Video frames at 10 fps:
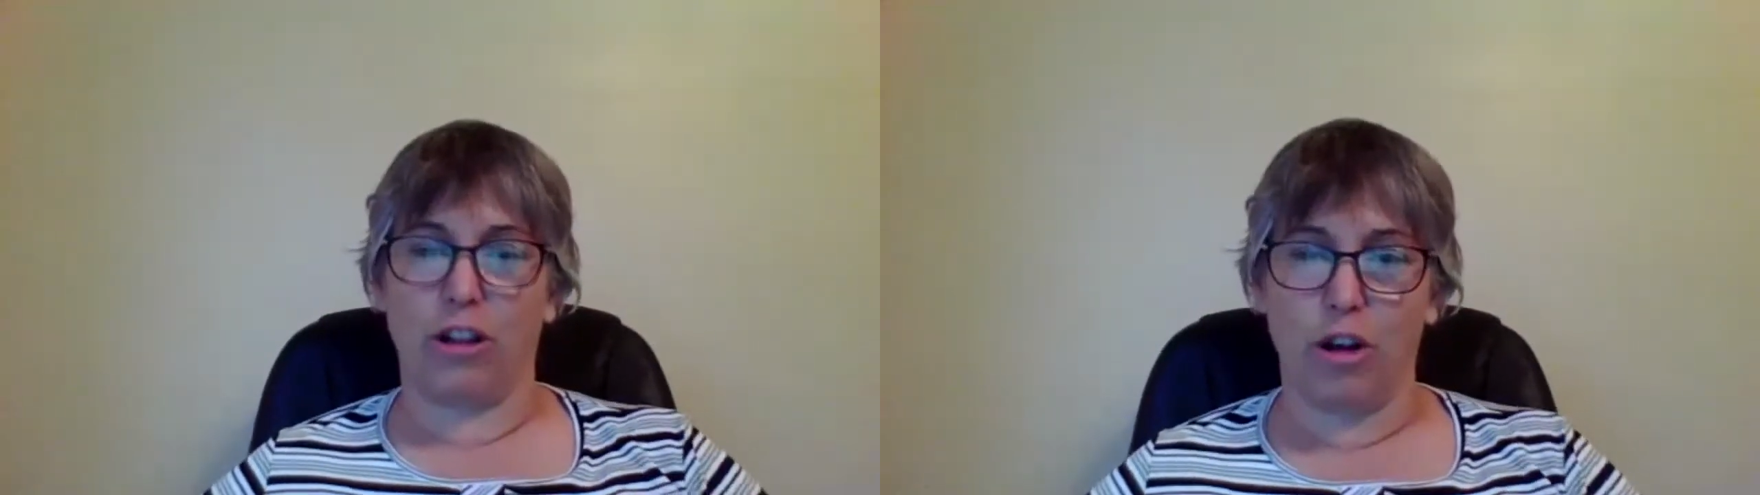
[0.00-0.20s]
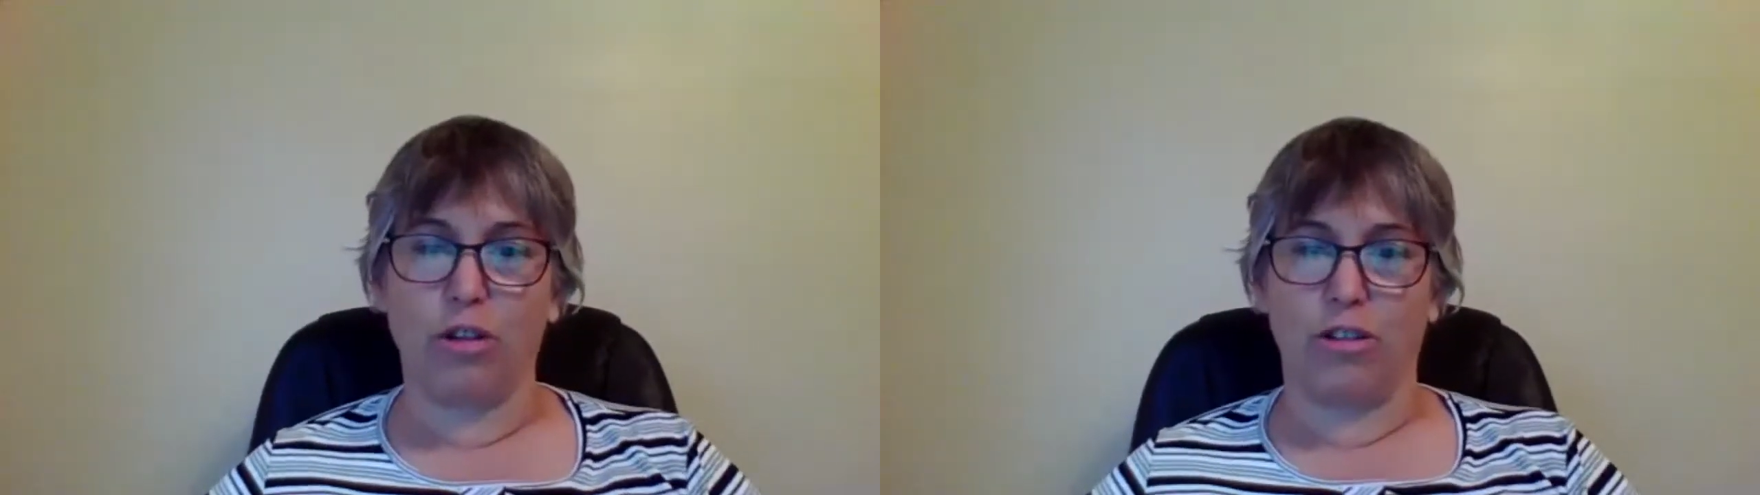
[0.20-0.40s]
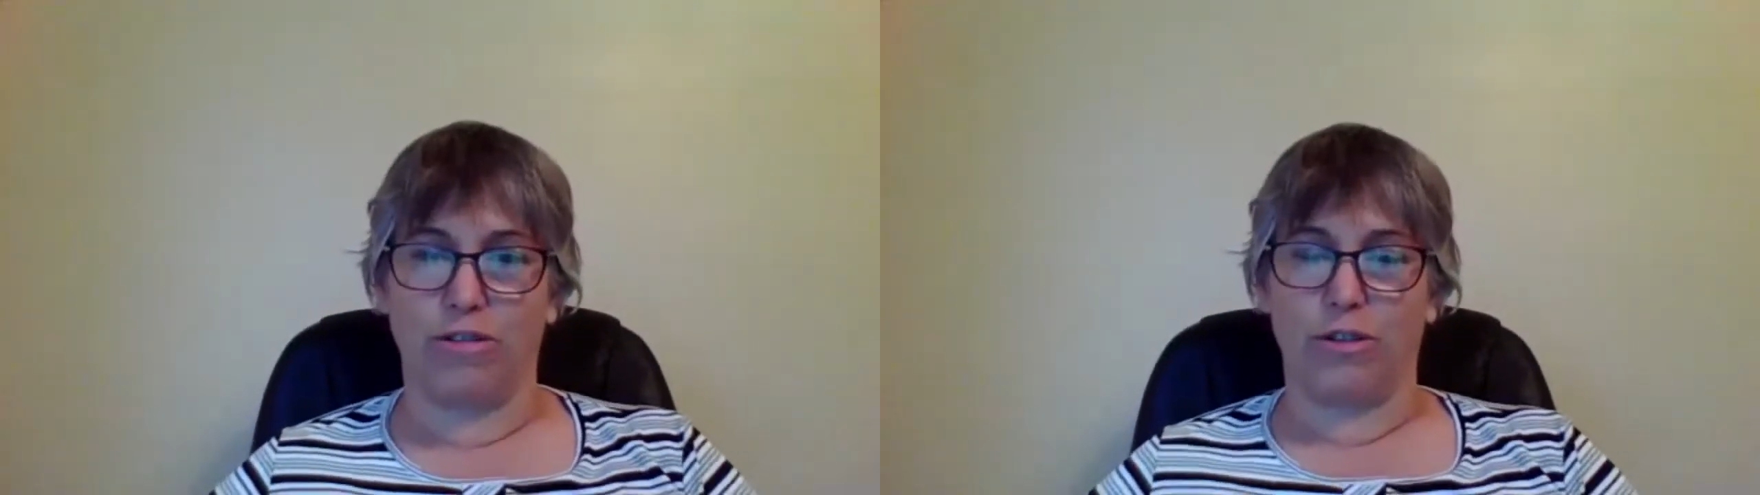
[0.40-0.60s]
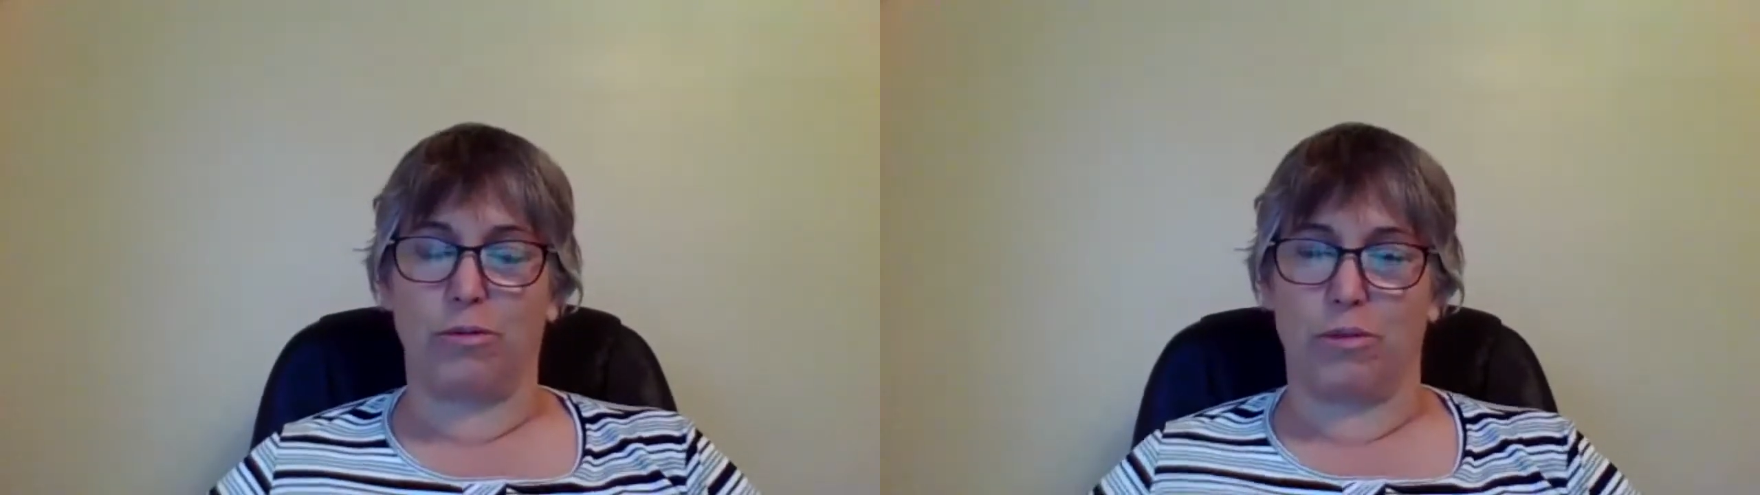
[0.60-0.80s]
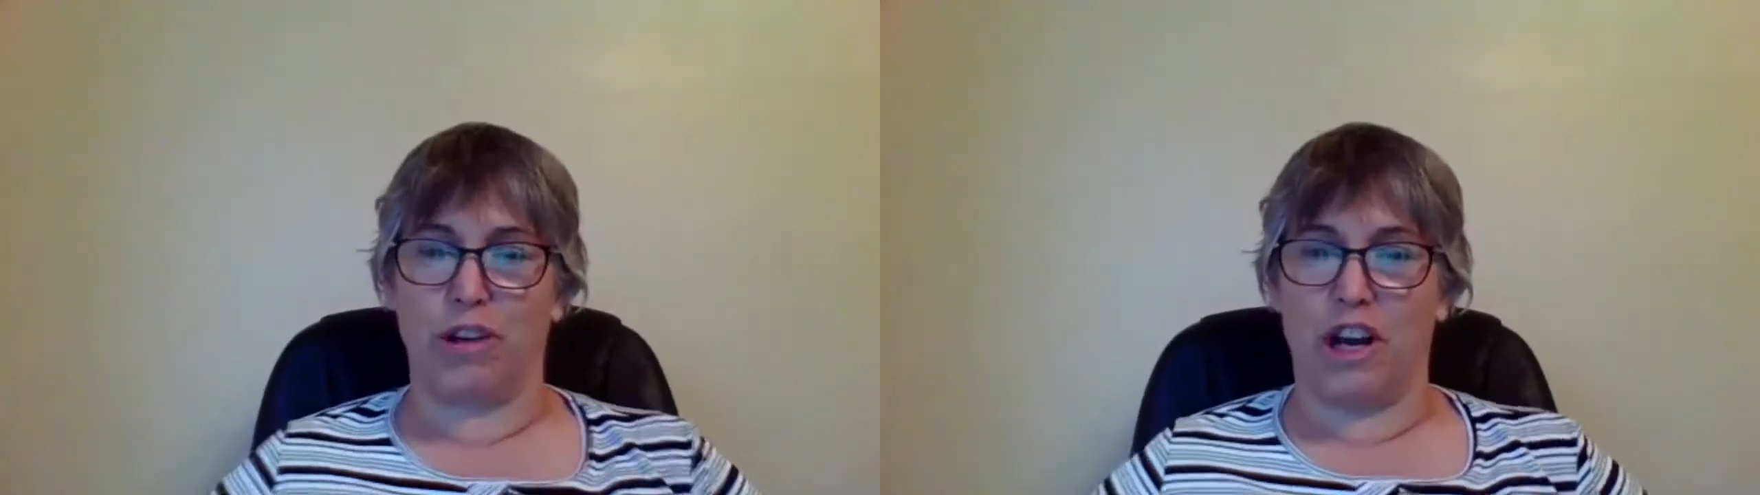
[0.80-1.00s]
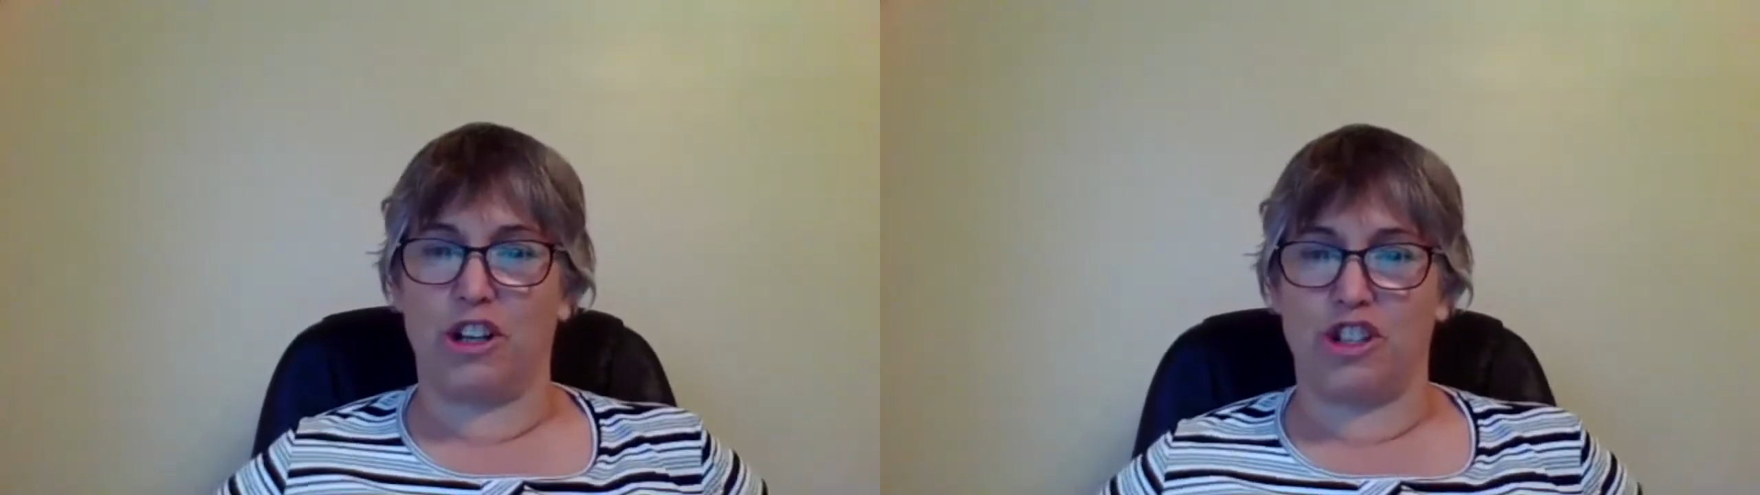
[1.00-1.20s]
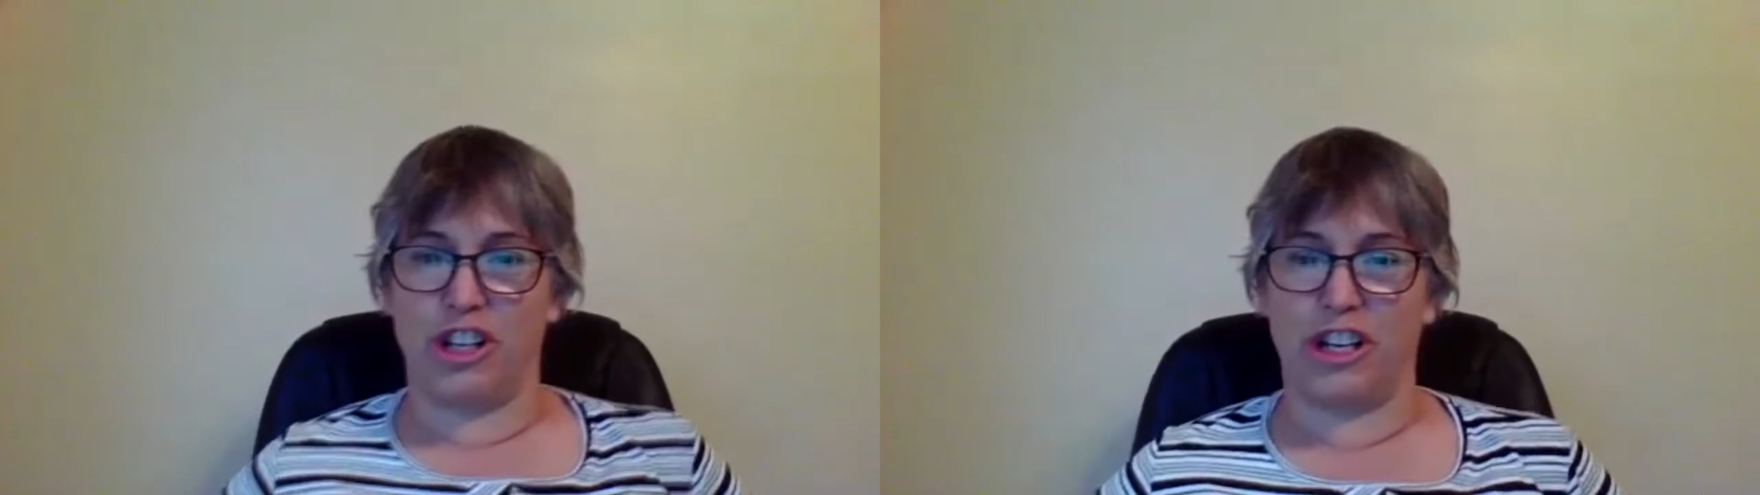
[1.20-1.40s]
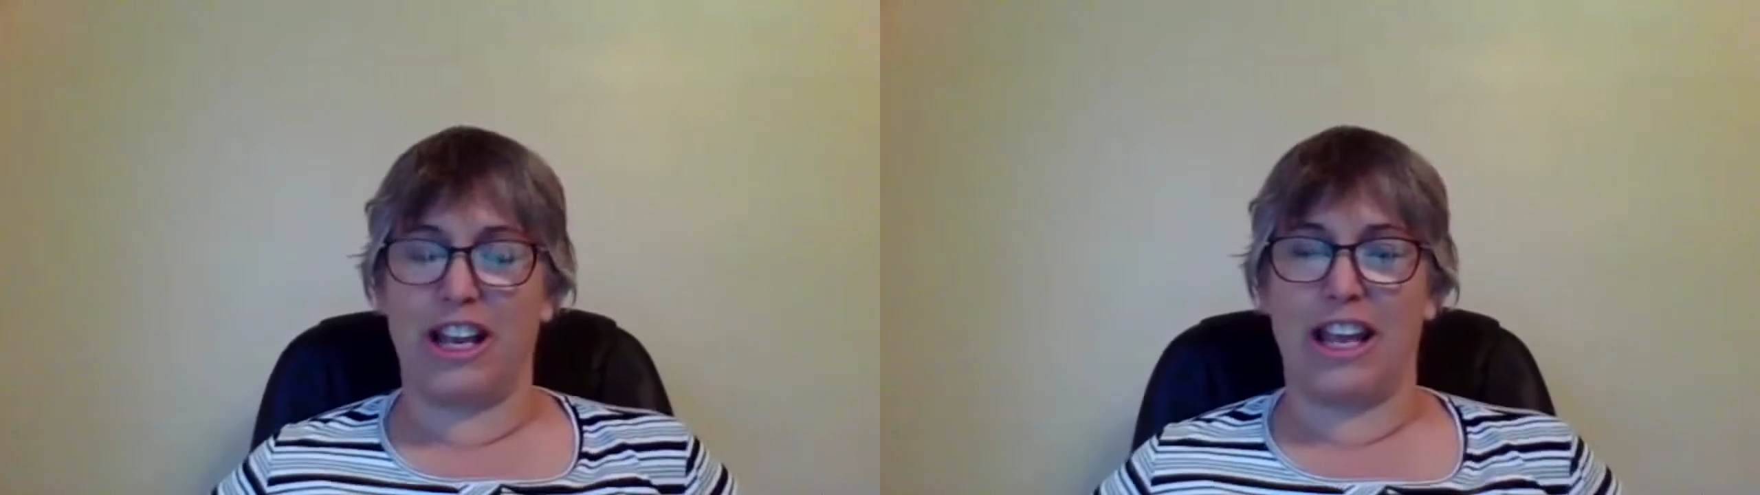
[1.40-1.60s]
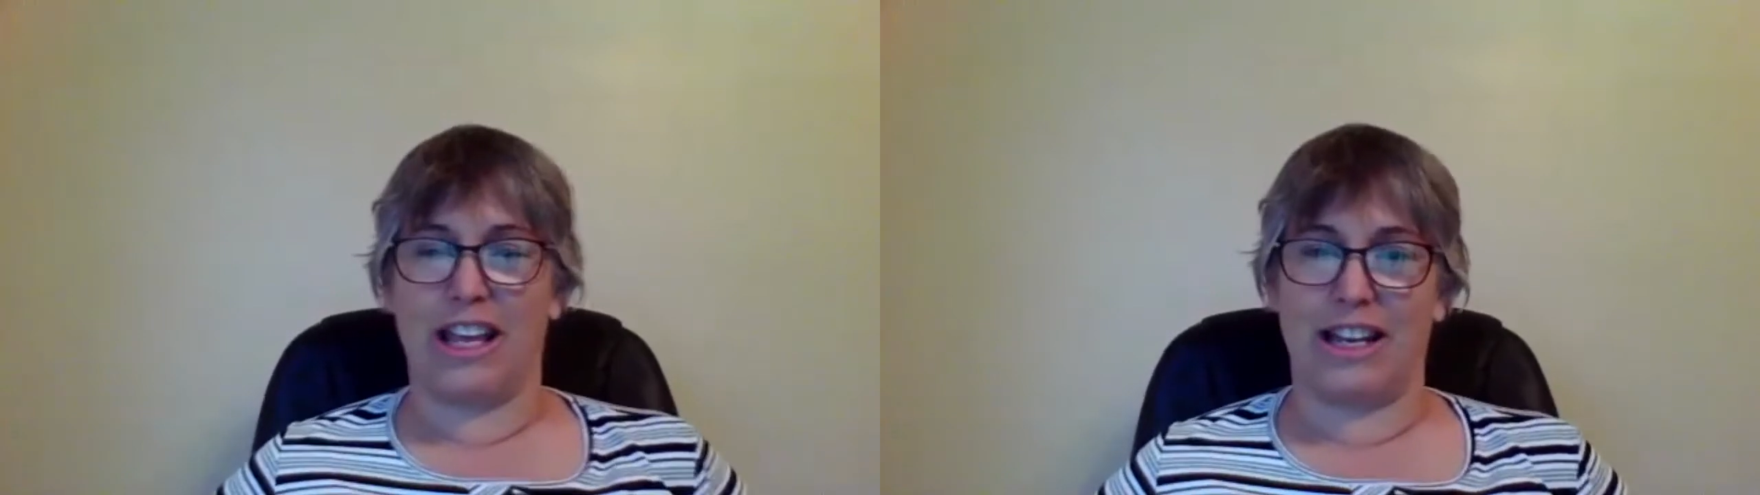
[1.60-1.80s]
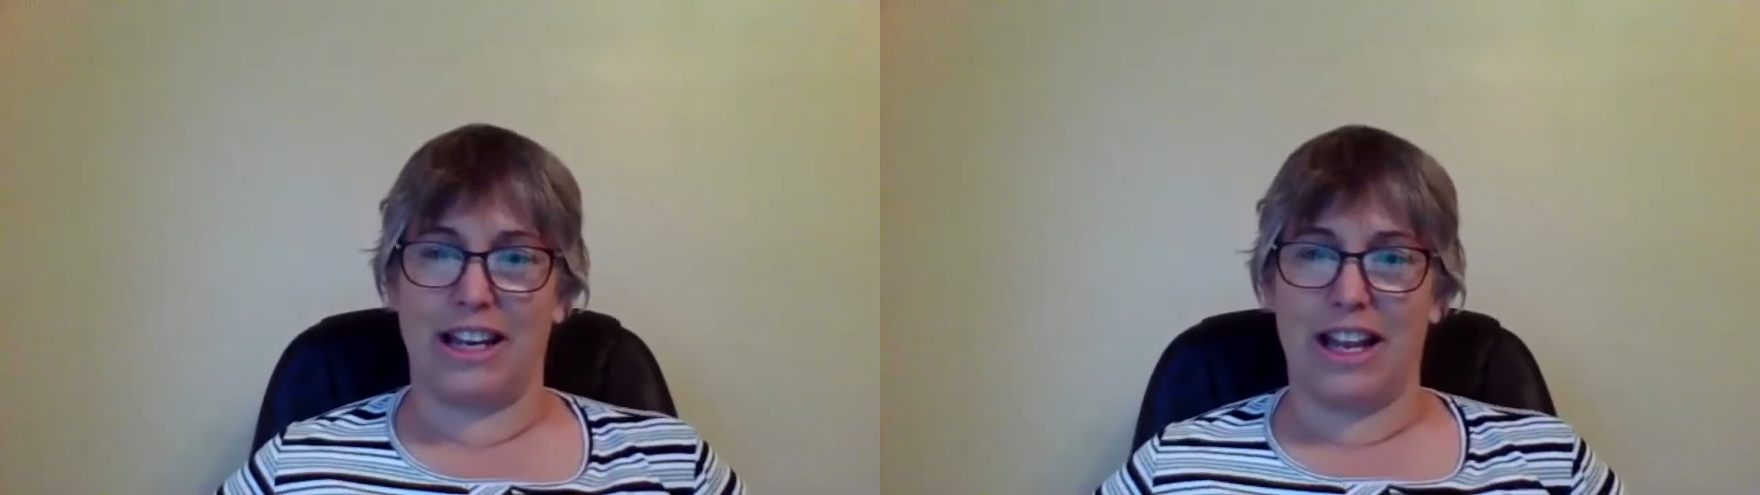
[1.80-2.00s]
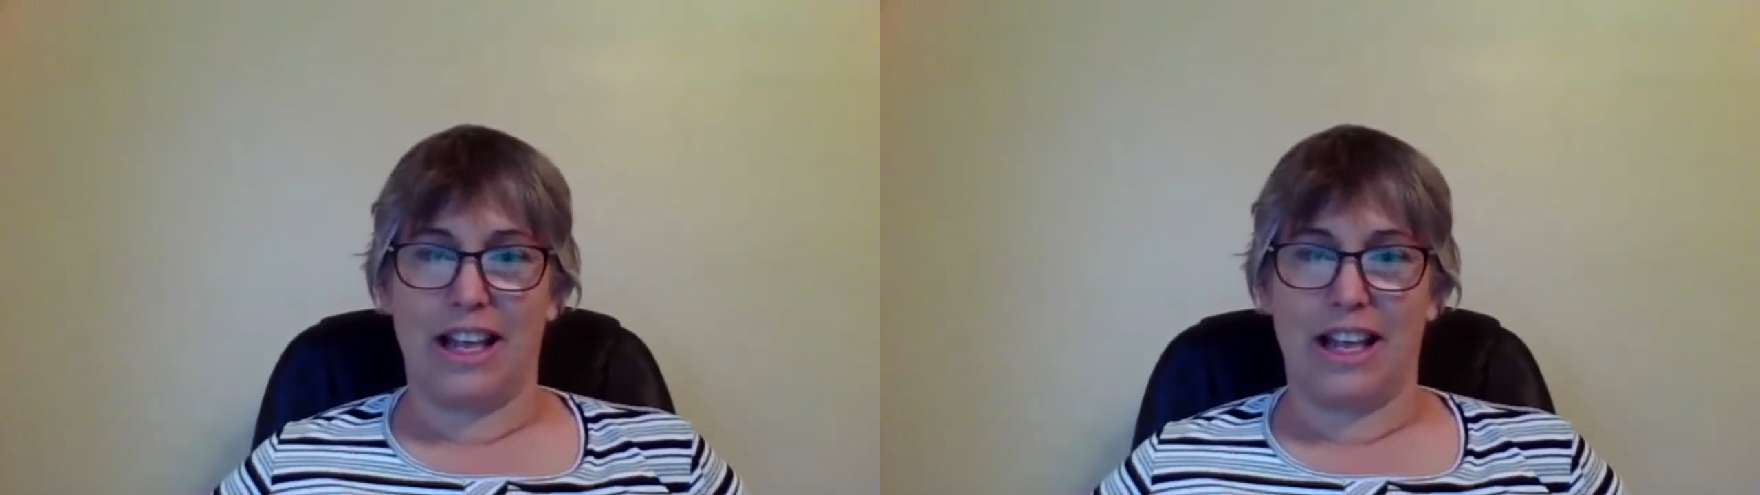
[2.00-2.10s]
local food production in